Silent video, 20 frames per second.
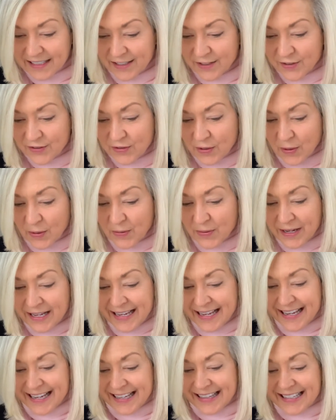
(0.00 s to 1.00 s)
So
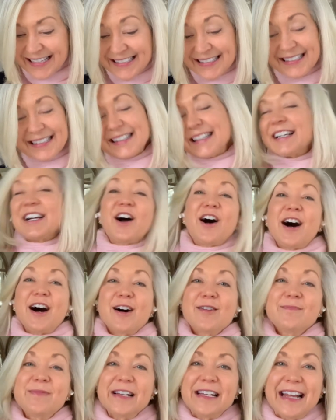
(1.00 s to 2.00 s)
this is a
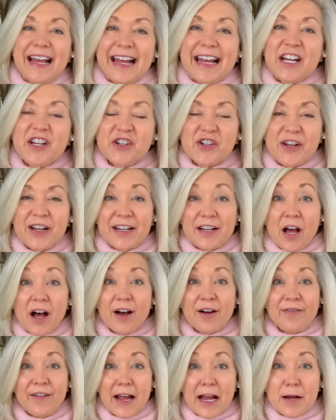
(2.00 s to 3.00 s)
combination
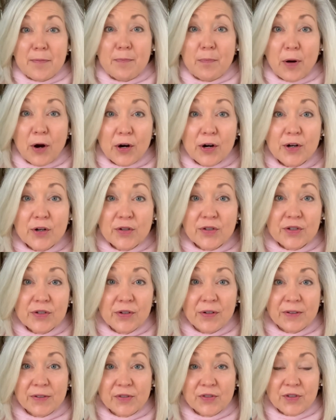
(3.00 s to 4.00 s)
of a
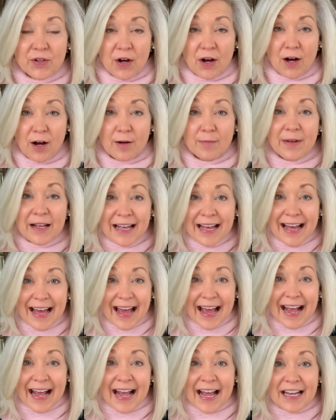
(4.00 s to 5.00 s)
personal psalm
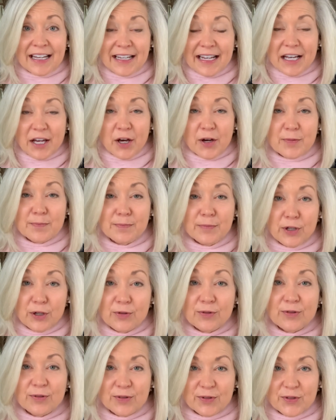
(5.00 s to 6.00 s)
and a
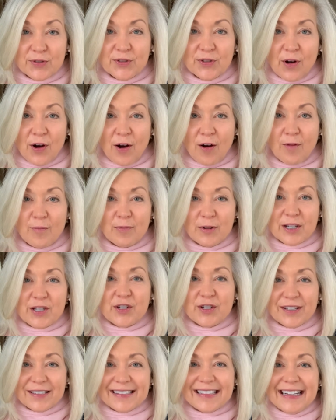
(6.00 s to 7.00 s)
communal psalm, which
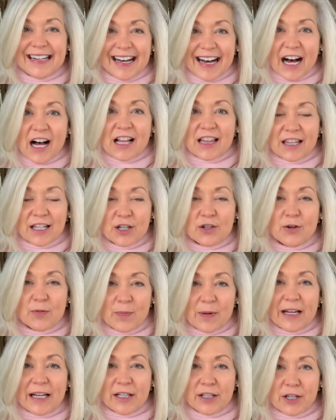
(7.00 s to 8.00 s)
is a little
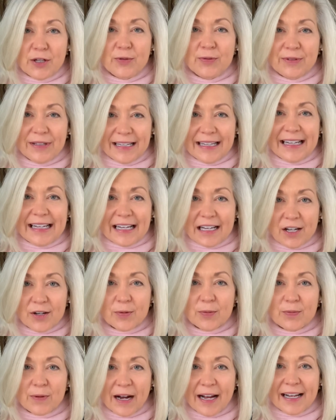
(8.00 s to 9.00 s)
bit unique,
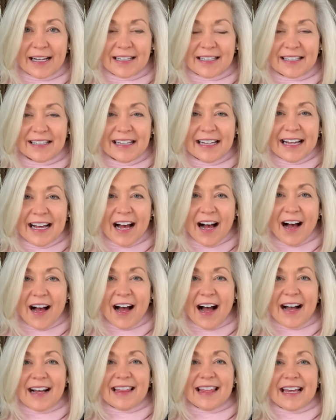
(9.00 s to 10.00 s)
right?
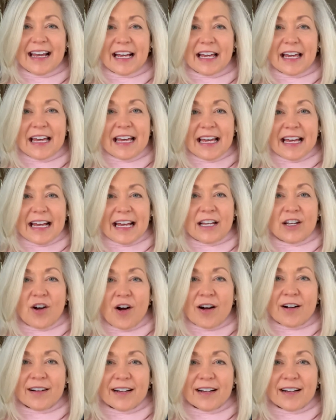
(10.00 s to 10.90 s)
I think in our